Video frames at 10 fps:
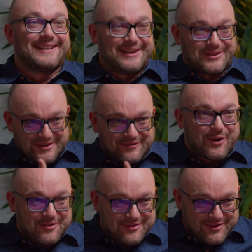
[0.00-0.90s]
they've
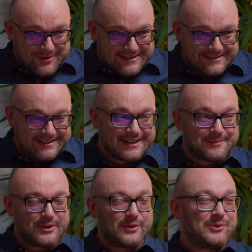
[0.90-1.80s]
got through it,
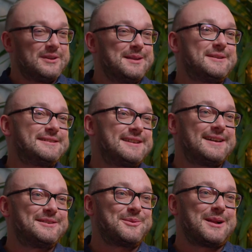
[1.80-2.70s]
but also a little bit
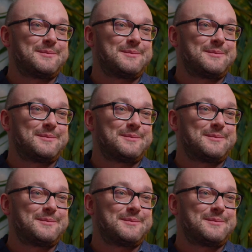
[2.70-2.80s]
sad as well,